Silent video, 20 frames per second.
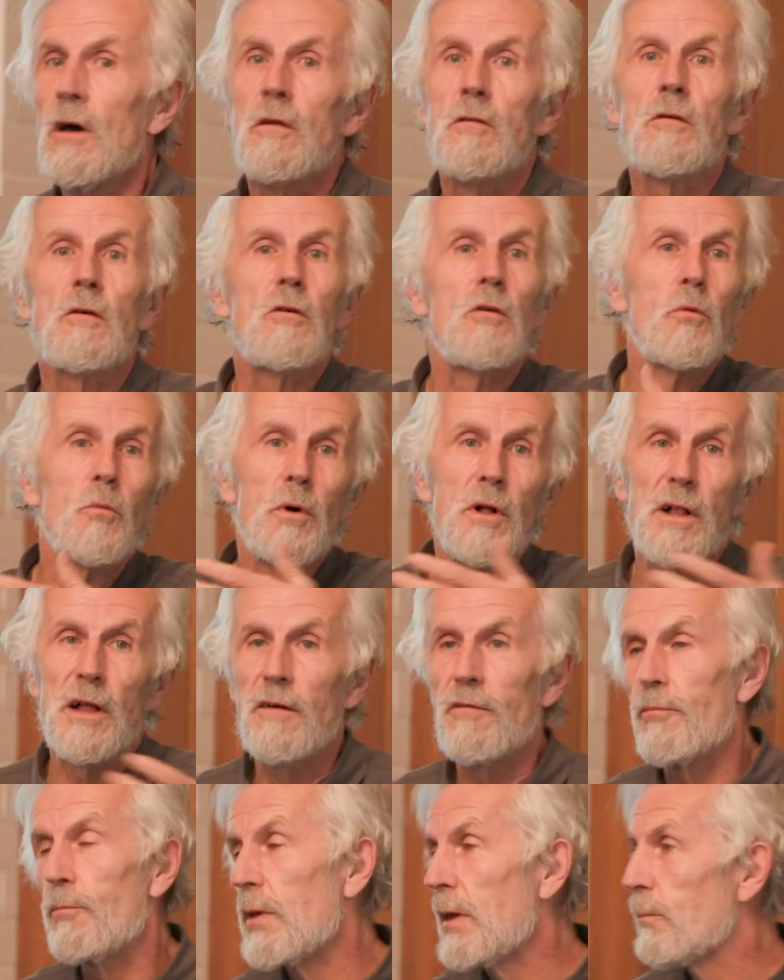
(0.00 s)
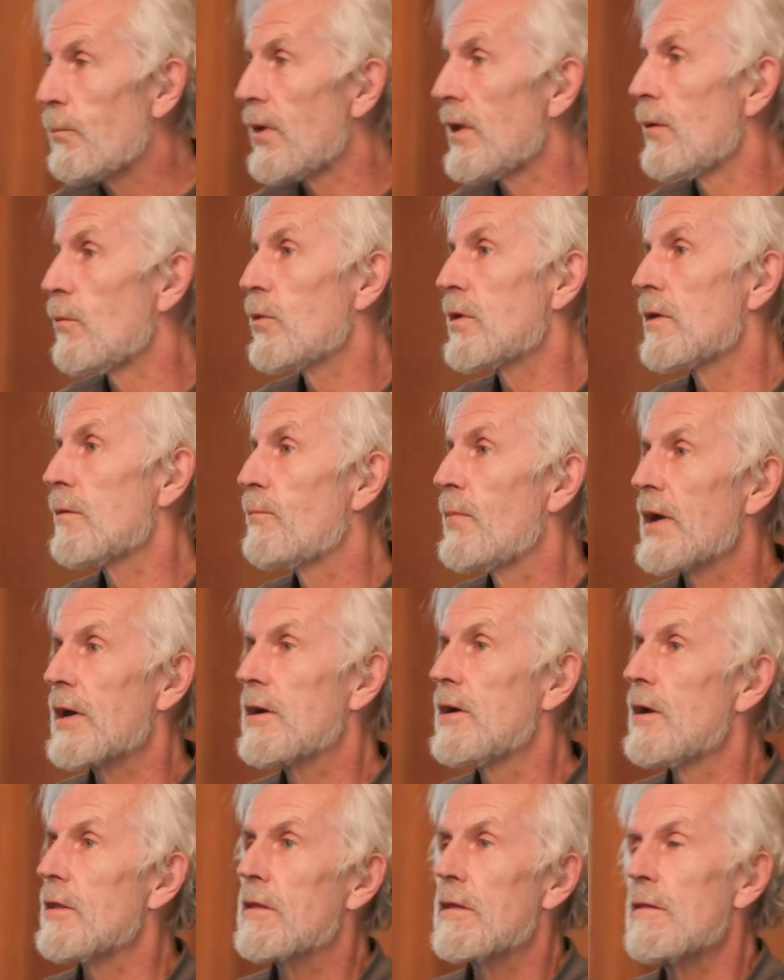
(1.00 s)
So you will have people with a
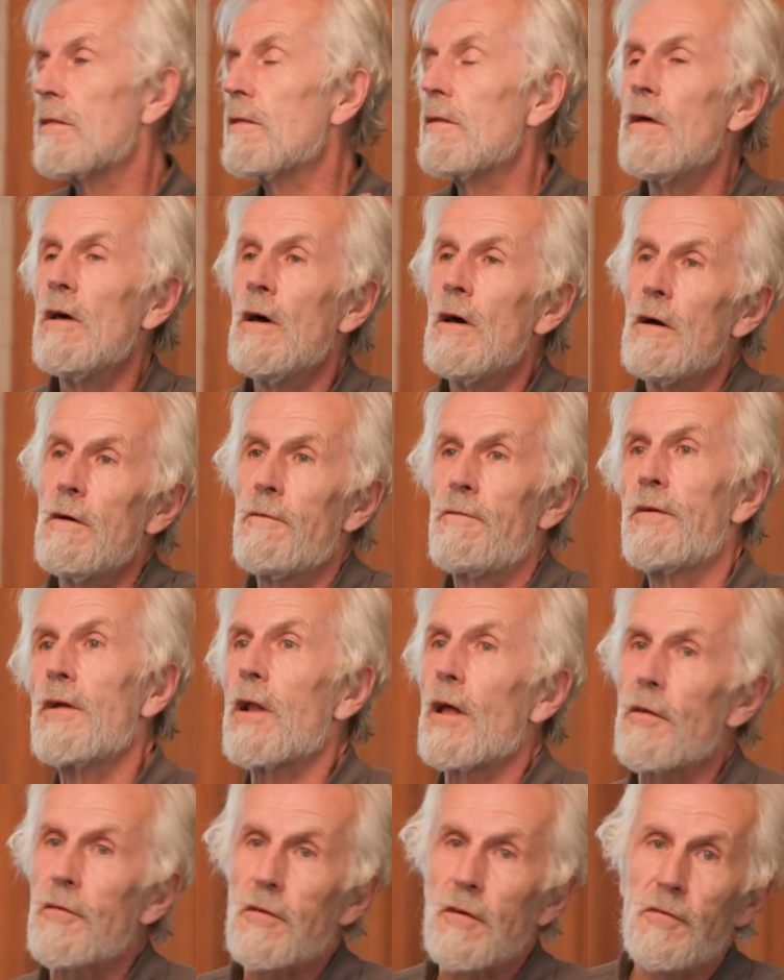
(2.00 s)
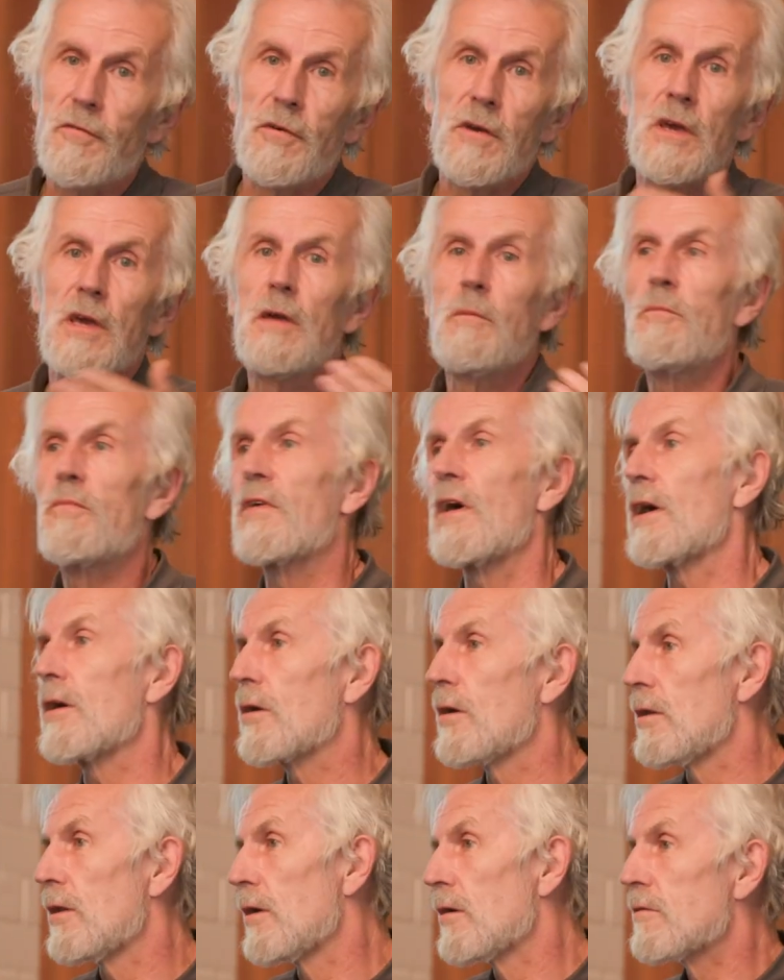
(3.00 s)
background in philosophy, in
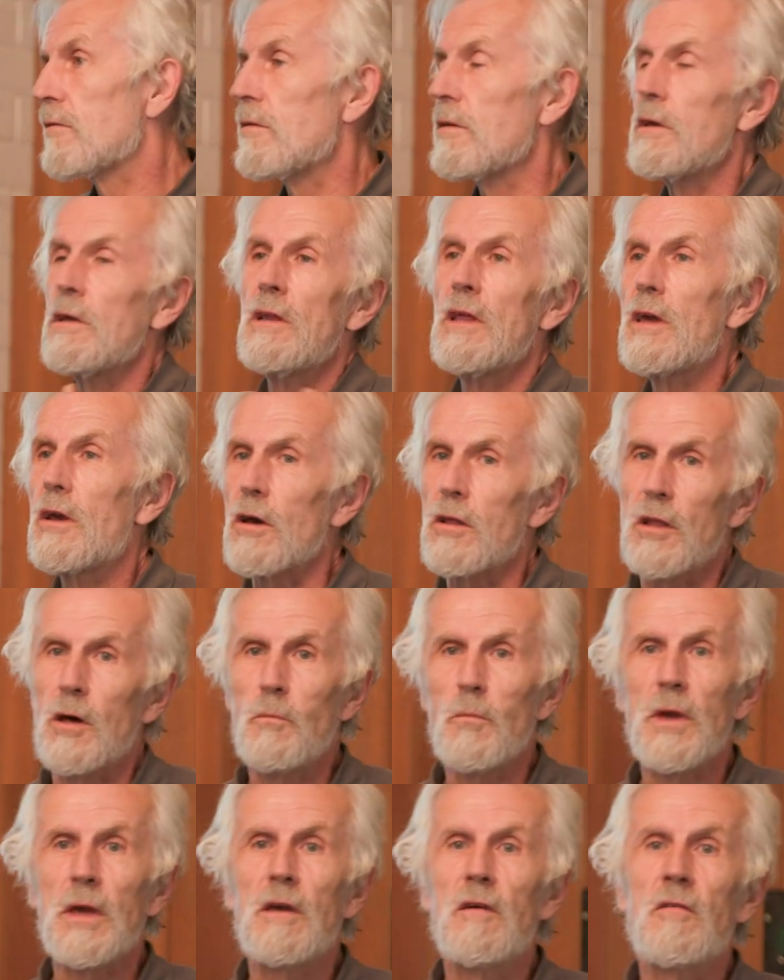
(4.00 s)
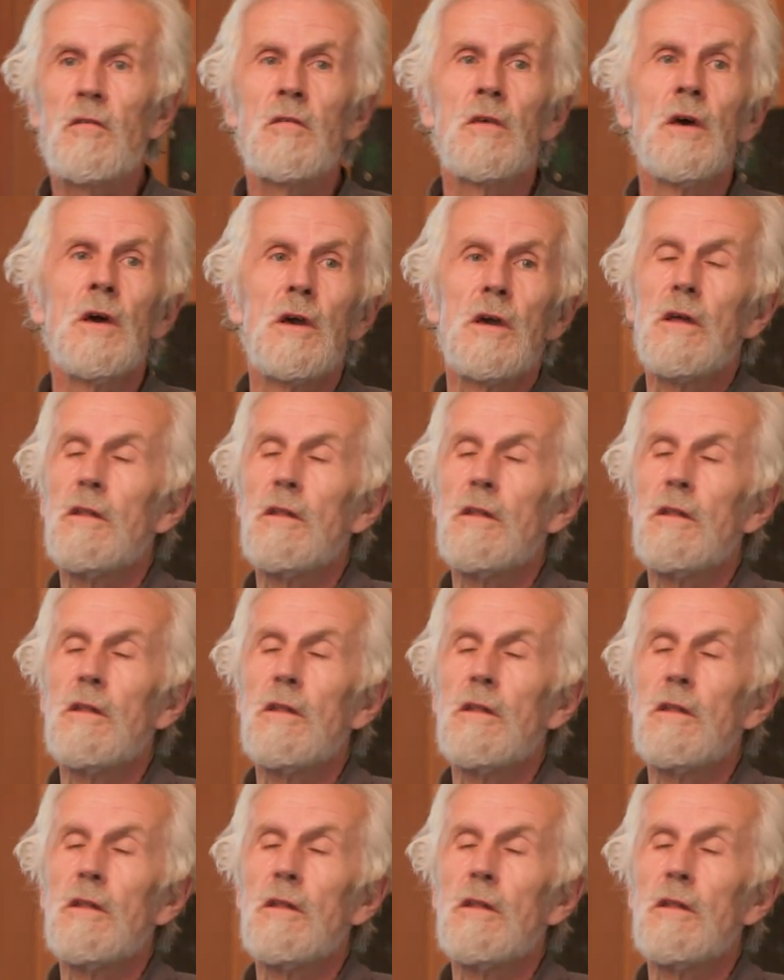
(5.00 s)
psychology, in economics,